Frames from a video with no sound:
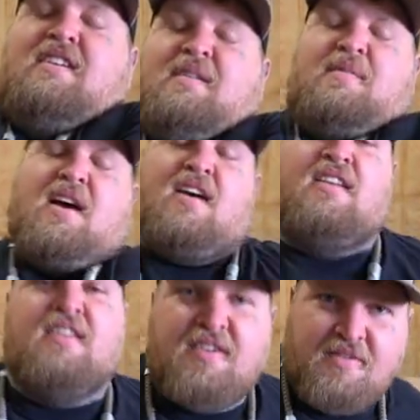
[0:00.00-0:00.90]
better. I'm not
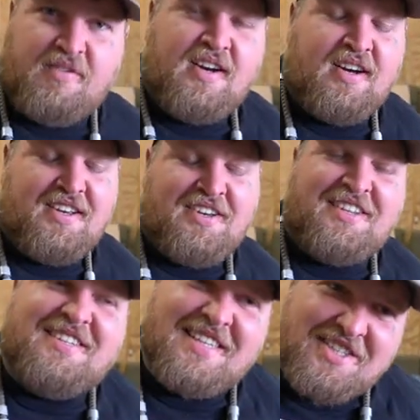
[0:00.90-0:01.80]
very good
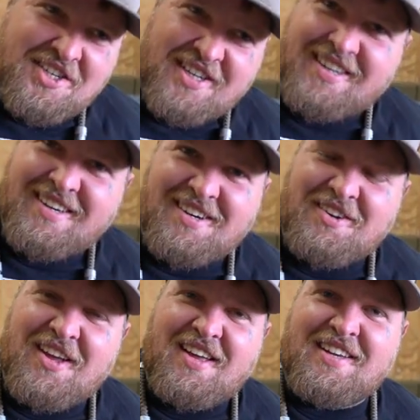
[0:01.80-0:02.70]
at teaching. I don't
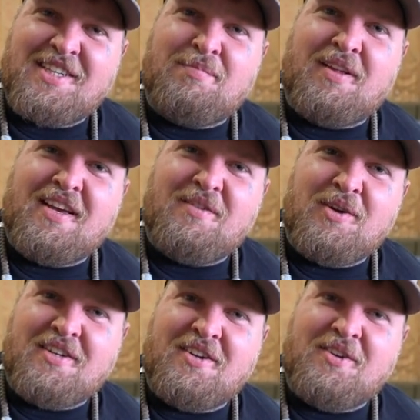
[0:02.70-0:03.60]
know how to explain
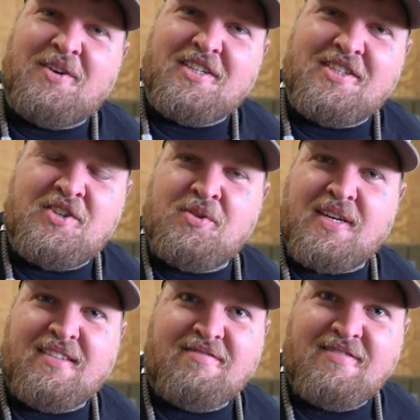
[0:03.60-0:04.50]
what to do. I just do
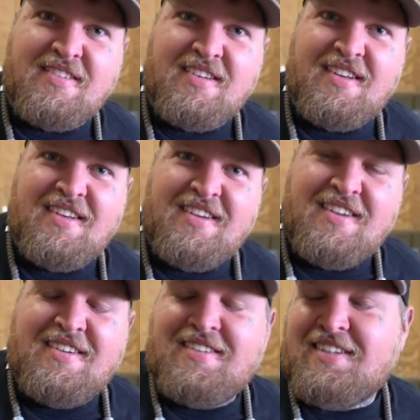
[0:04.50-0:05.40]
it. Yeah.
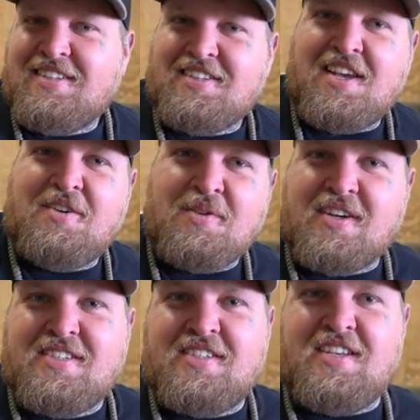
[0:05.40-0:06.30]
And it just kind of
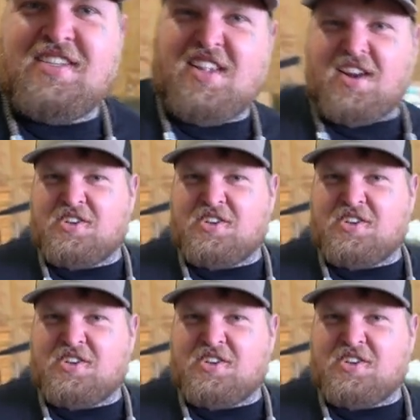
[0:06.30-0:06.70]
works. It's a lot of